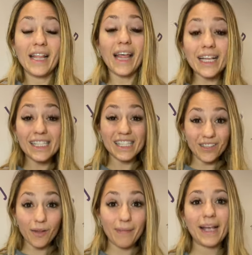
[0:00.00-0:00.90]
That's
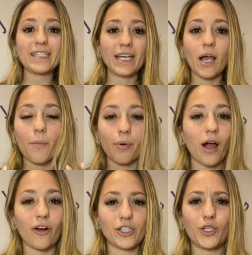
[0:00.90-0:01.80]
still amazing
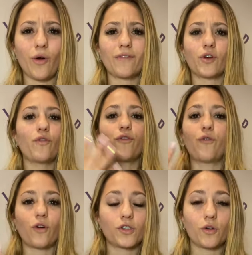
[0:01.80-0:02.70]
progress. You don't have to go from
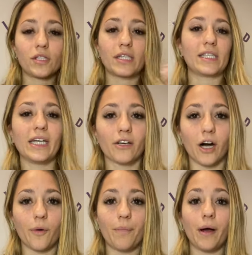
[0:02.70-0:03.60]
4 sodas to
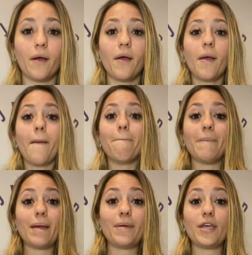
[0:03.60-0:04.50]
0, but
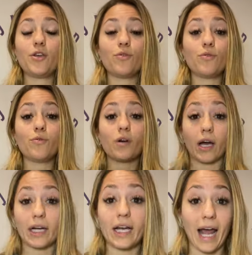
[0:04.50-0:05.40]
maybe you
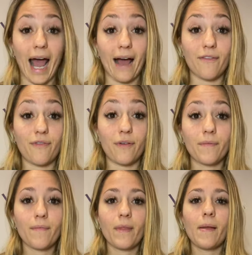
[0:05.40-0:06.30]
cut it in half.
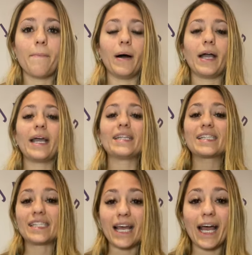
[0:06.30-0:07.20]
But
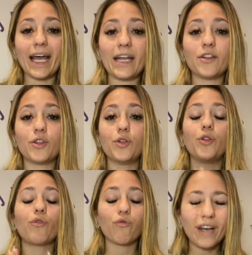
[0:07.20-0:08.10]
instead,
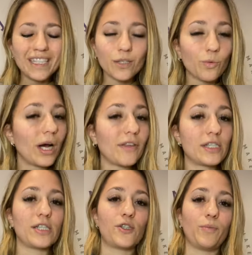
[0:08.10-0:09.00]
the reason why
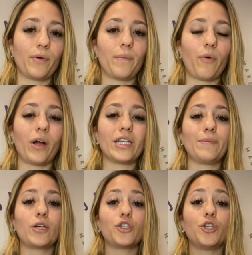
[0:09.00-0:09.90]
this is super important is
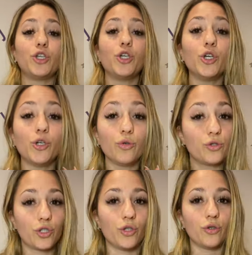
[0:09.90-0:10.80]
because you
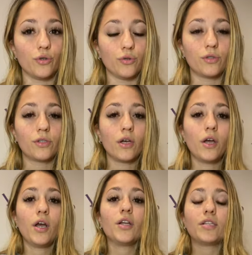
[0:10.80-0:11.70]
choose
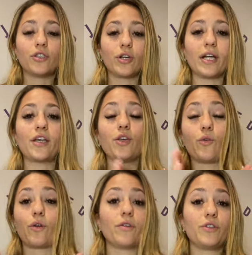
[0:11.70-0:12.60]
to drink,
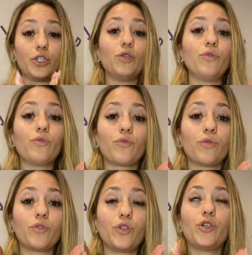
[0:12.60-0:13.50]
or
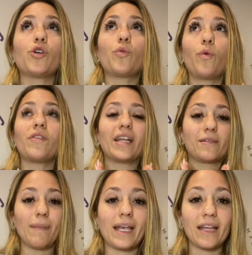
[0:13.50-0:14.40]
you're the one
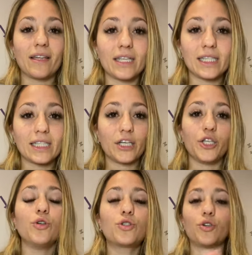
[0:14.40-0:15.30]
that's making the decision.
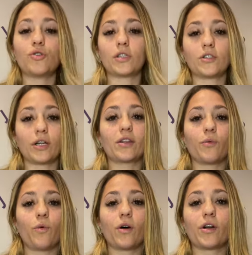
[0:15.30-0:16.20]
You choose to drink the
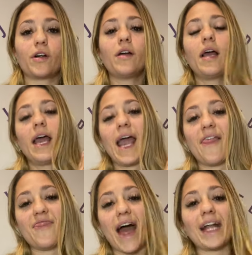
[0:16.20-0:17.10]
water,
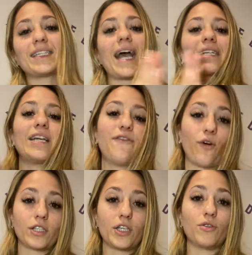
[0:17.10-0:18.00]
and that's actually
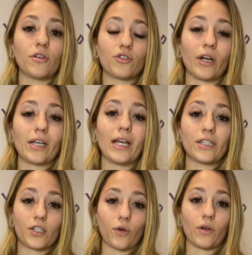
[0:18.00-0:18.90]
forcing you to drink
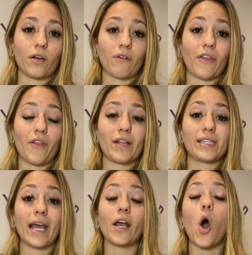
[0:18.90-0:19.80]
less soda rather than
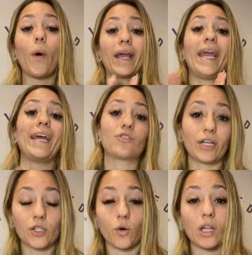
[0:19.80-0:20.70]
saying, oh, I can't
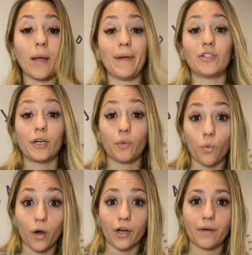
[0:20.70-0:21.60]
drink soda, let me drink
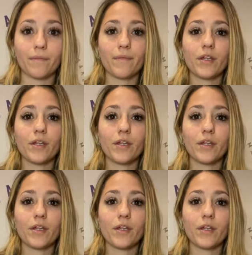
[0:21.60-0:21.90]
water.